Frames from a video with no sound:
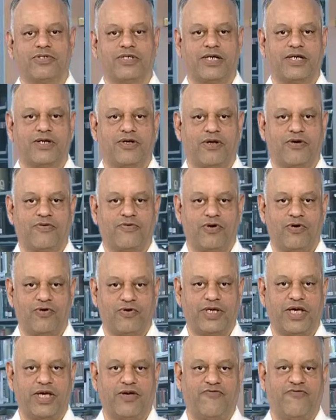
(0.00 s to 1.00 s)
that you are
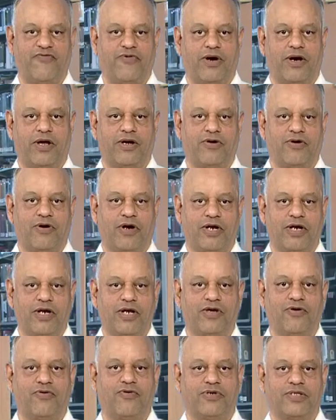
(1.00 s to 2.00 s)
looking for, you not
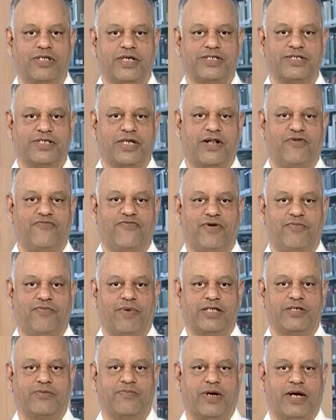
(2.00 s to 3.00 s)
only go to the shelf in
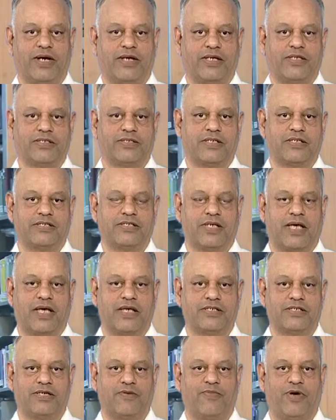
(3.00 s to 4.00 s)
mathematics or
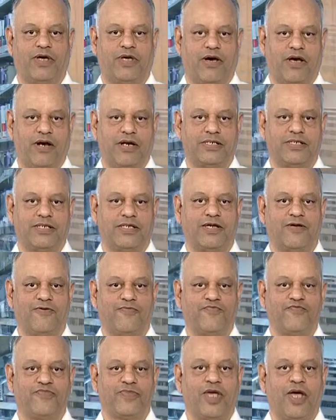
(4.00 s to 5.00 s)
science or biology,
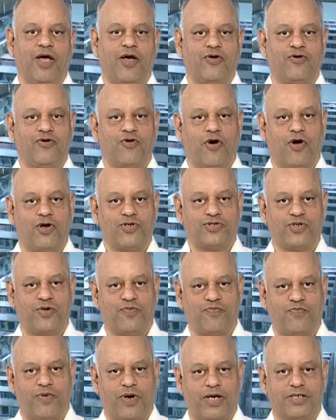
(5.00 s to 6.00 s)
you also
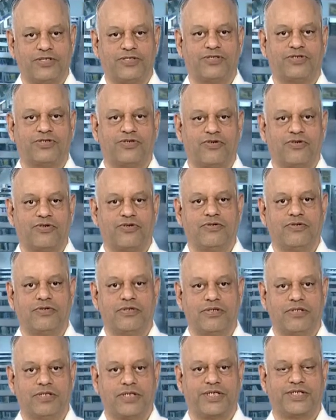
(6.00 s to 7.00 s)
pass through
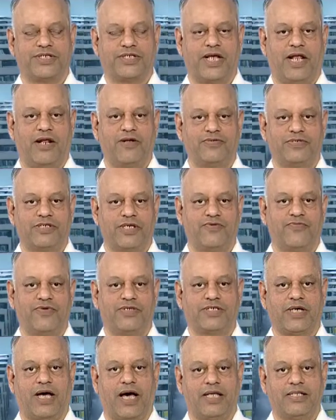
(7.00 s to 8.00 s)
the shelves in
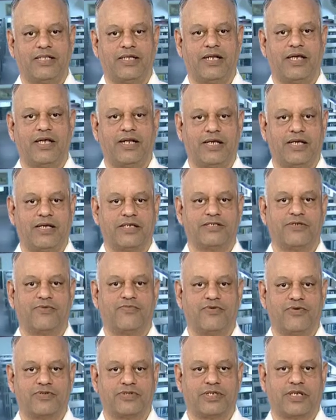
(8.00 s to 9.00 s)
which other areas of
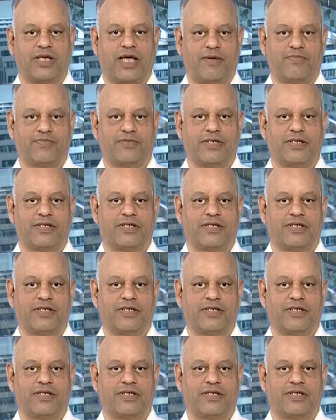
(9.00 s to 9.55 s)
books are kept,